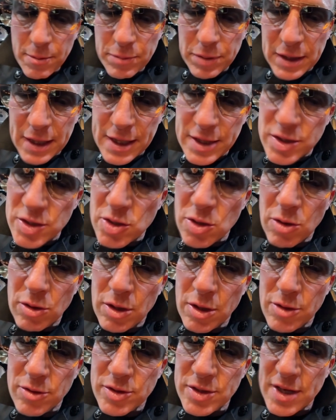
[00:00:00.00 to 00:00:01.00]
play
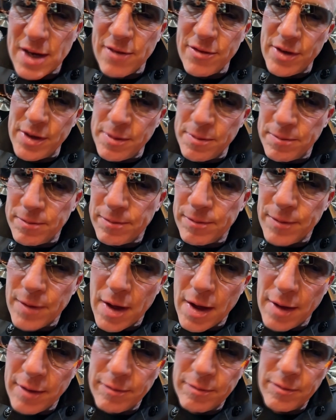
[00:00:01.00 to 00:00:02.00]
solos every
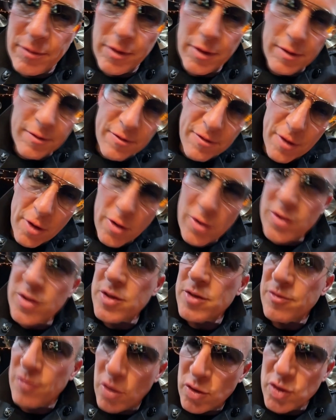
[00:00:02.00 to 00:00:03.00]
uh,
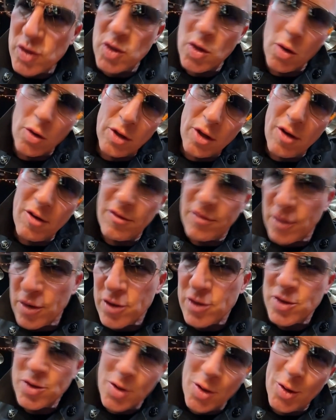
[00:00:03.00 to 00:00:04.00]
verse solo,
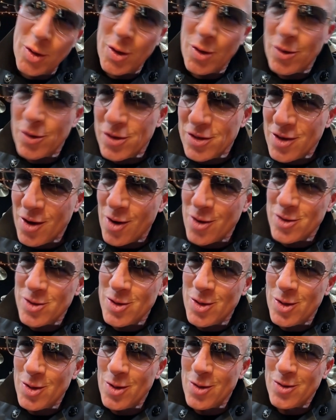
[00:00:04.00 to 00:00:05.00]
guitar
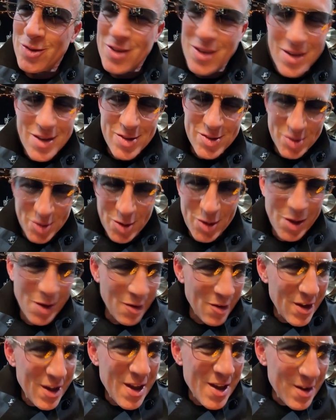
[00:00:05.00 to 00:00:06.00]
solo.
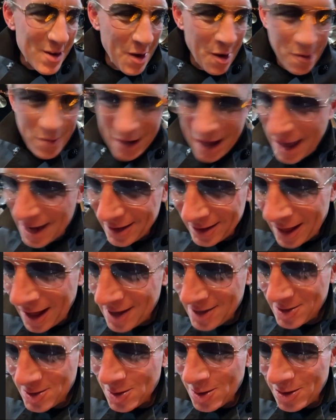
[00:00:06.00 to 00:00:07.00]
We had a lot
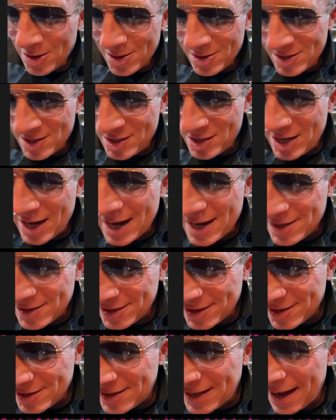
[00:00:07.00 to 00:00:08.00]
of solos in Jane's
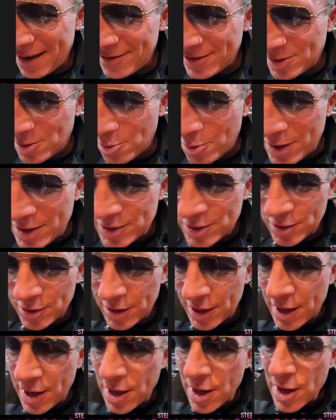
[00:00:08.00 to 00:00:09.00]
because Dave is a wizard.
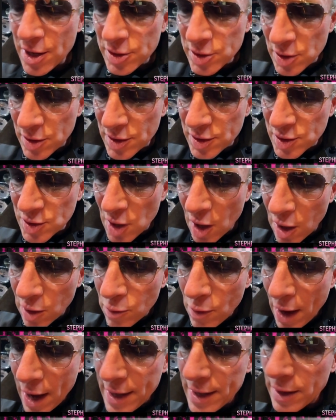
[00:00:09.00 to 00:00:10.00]
So the
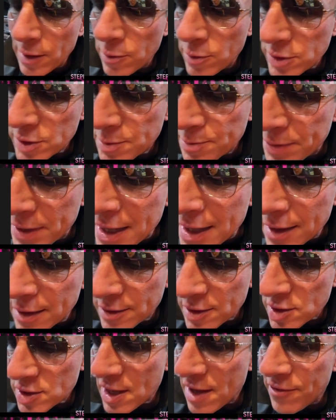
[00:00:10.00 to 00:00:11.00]
songwriting was Pete
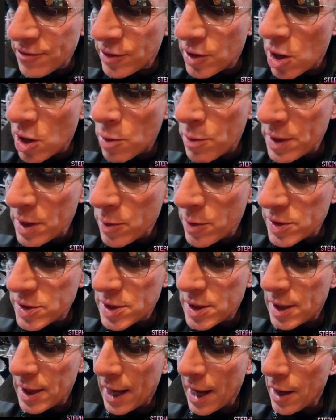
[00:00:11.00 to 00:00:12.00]
DiStefano, but he
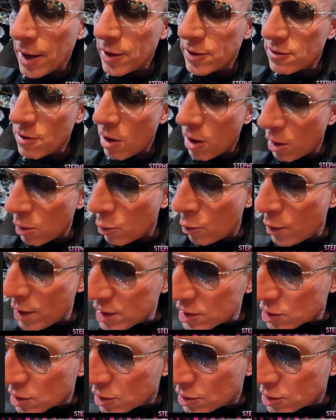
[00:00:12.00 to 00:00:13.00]
wasn't like a guitar
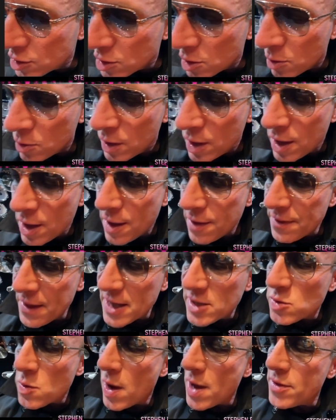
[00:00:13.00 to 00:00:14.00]
wizard. So
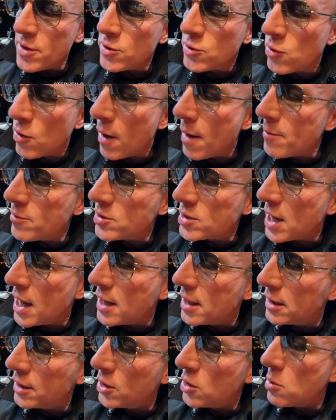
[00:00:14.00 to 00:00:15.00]
that's why the drums
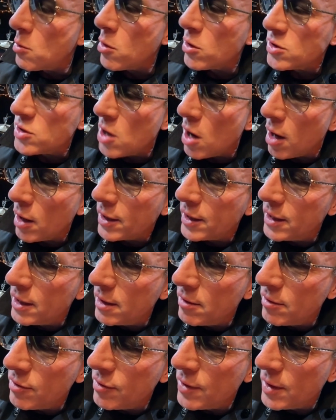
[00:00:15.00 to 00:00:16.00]
got a little more
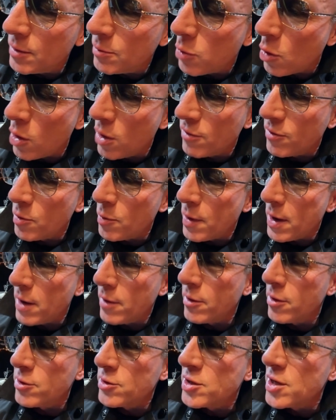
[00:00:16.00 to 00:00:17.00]
talkative in Porno for
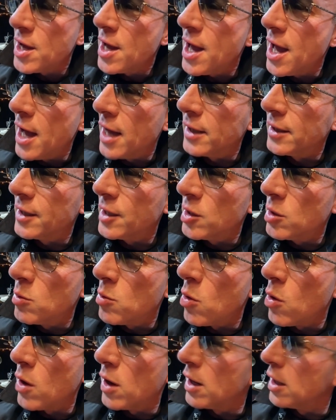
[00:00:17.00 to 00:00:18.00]
Pyros, a little
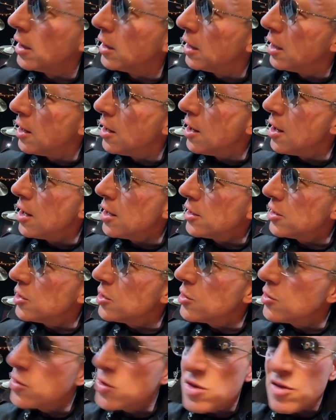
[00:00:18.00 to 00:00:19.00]
more
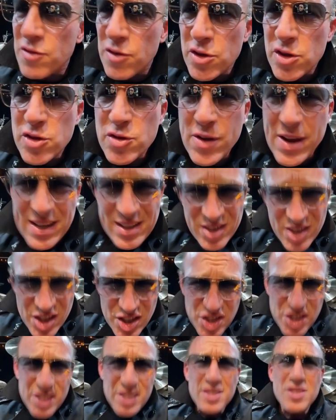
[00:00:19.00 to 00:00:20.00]
used for the
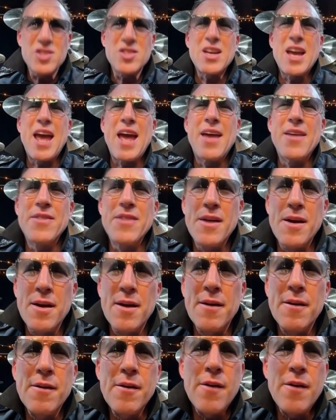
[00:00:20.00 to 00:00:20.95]
transitions and the